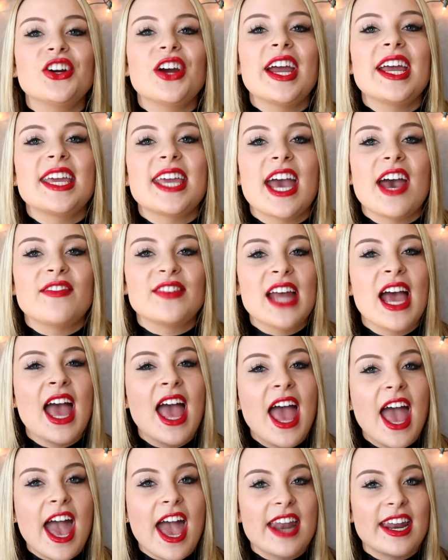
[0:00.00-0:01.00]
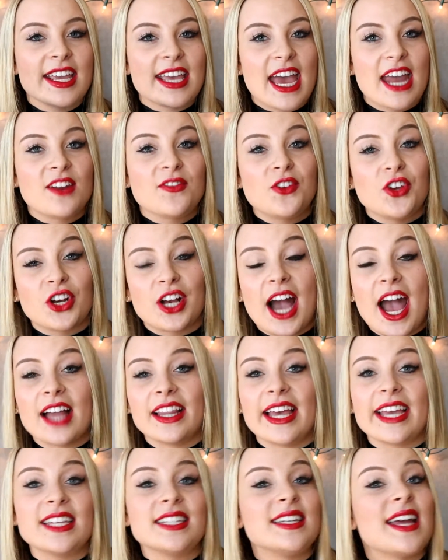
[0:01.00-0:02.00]
a great gift. And again, if your guy
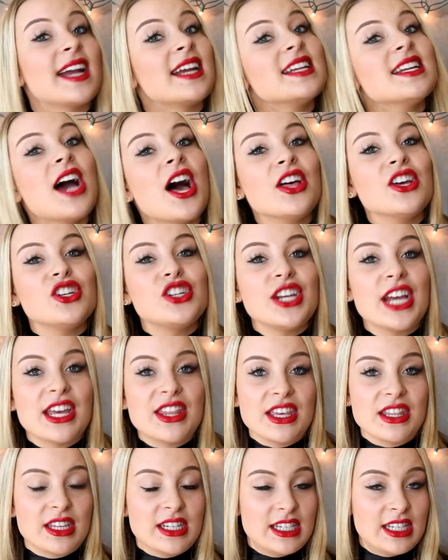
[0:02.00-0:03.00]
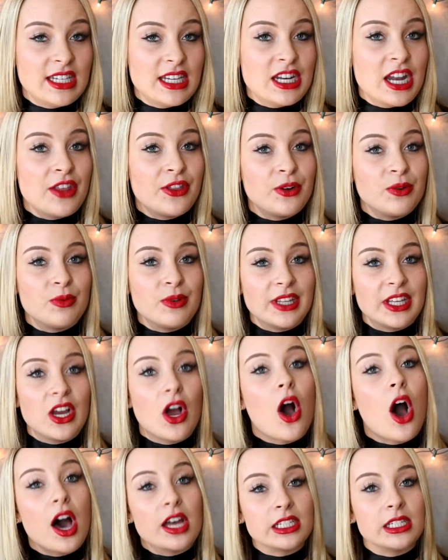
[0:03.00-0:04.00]
likes technology, I think this is another really
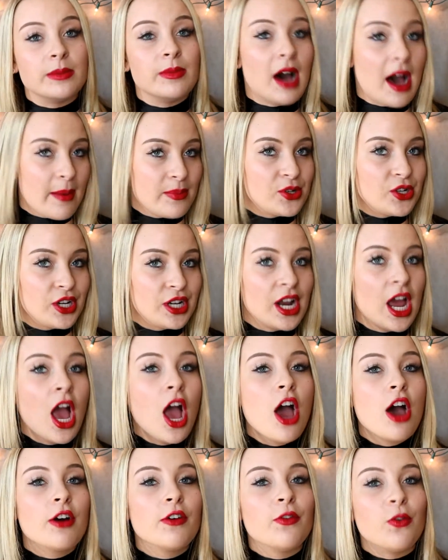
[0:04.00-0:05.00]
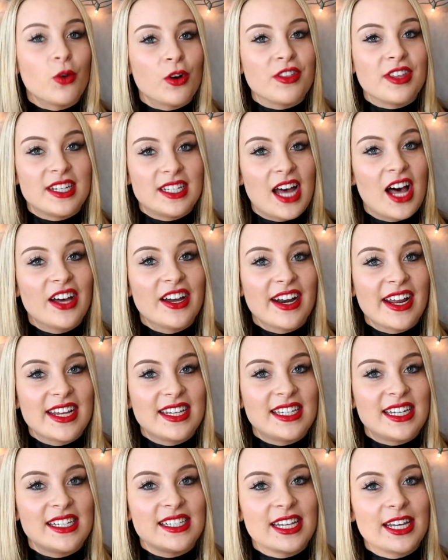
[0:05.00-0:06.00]
awesome option for this holiday
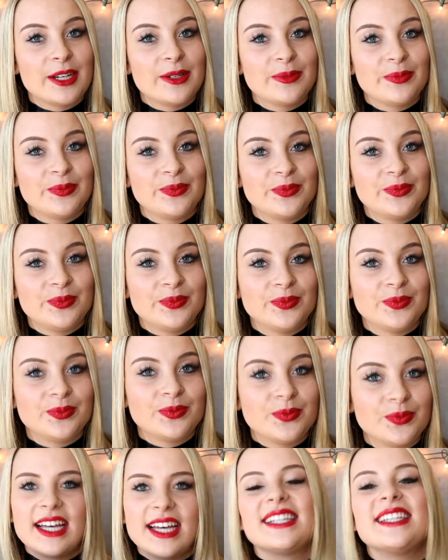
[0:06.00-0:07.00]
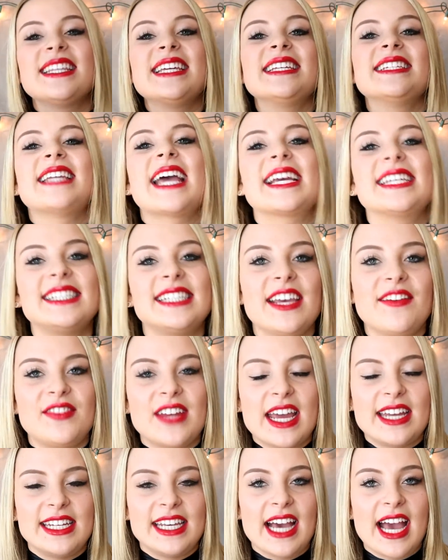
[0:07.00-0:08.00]
season. The next
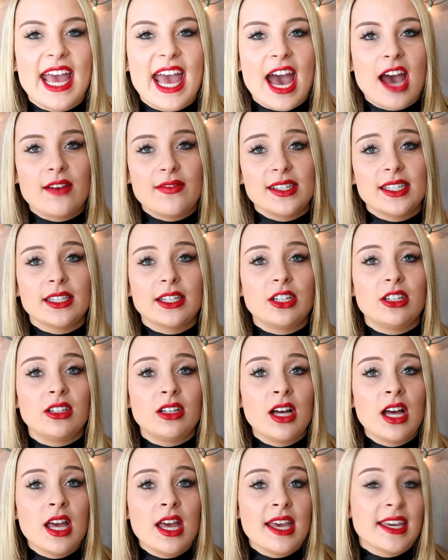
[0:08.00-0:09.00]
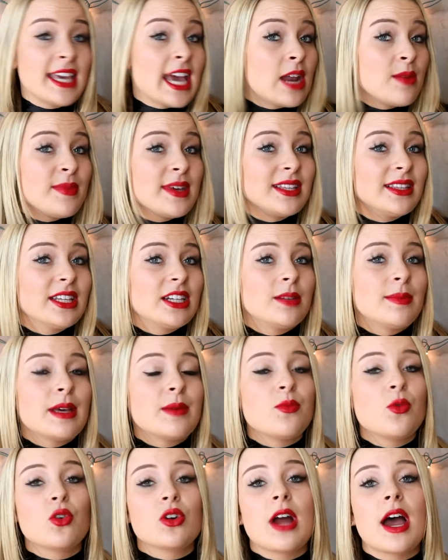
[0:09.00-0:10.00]
gift idea I have is a little, can be a little
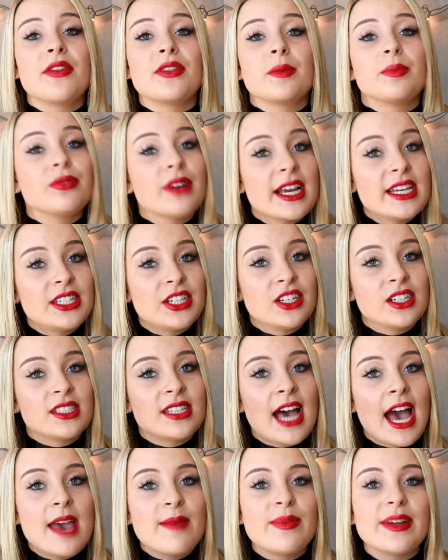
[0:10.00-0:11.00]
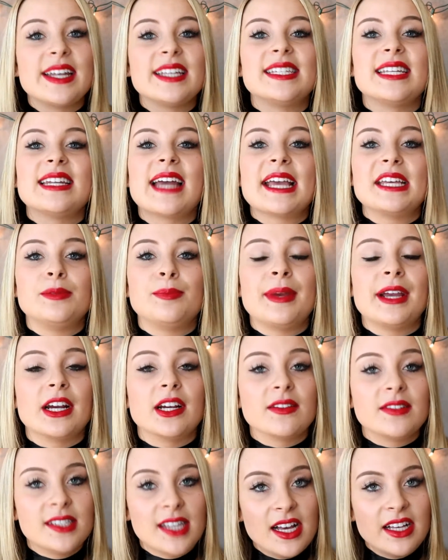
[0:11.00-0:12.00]
bit more on the pricier side, but it's a nice
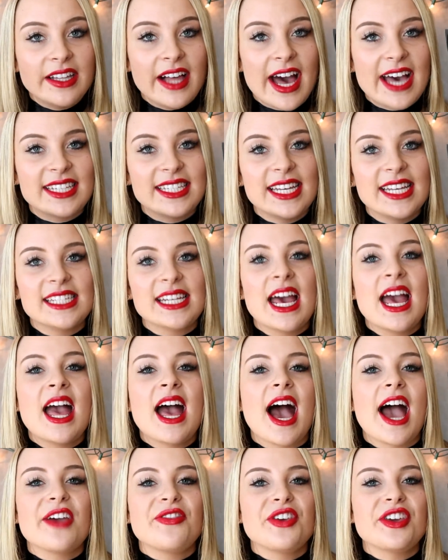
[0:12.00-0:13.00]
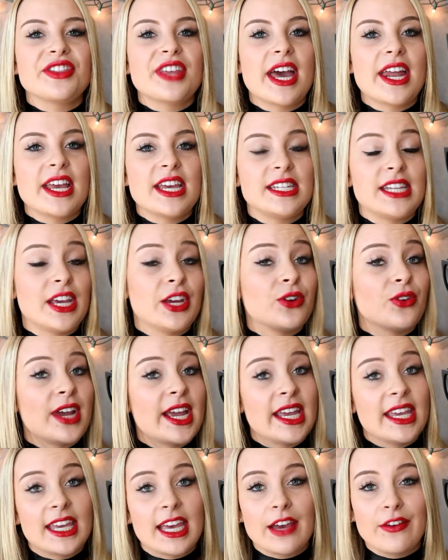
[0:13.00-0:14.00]
pair of sunglasses. I think that is a
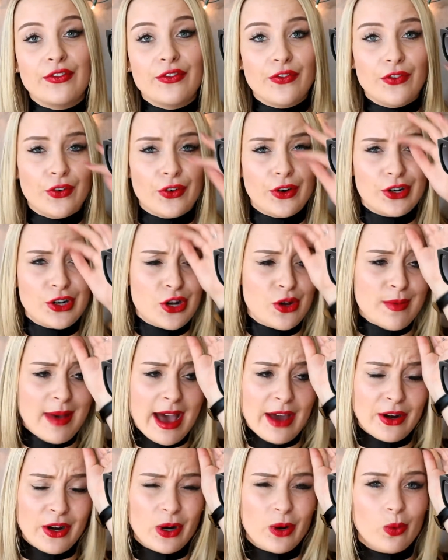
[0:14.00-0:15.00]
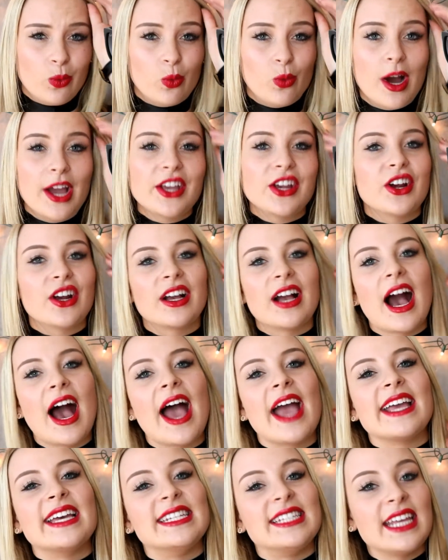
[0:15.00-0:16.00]
great gift for no matter what your
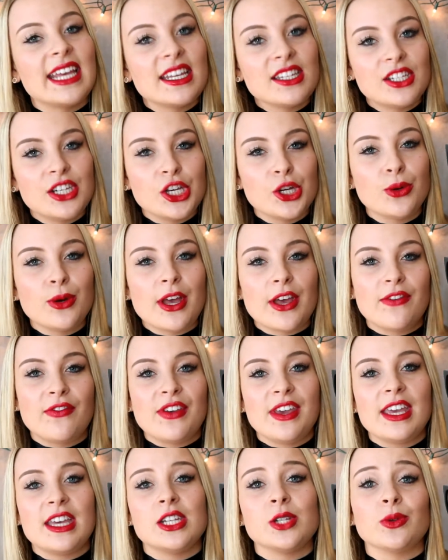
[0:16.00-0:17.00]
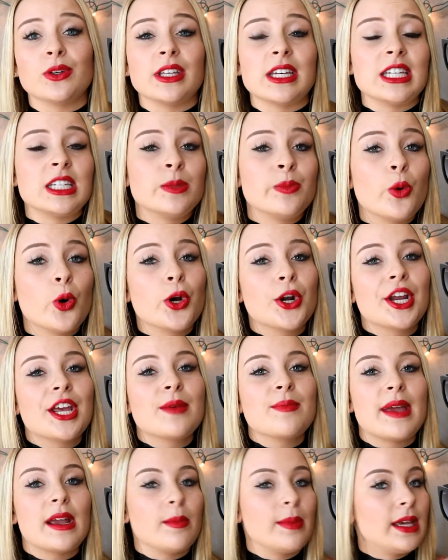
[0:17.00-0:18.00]
guy is into. If he is really
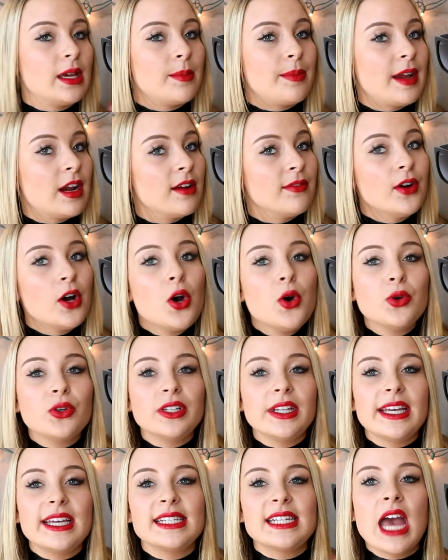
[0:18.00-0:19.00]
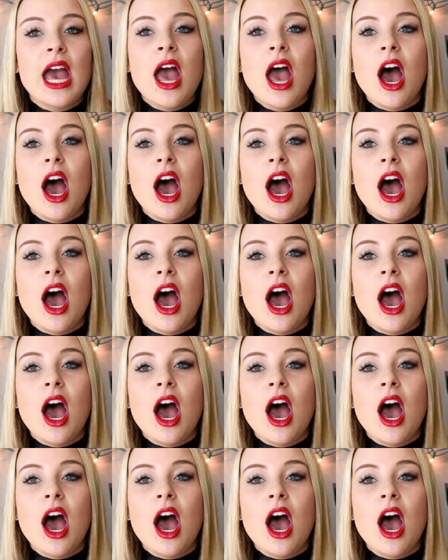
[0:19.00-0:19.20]
sporty, maybe a pair of Oakleys.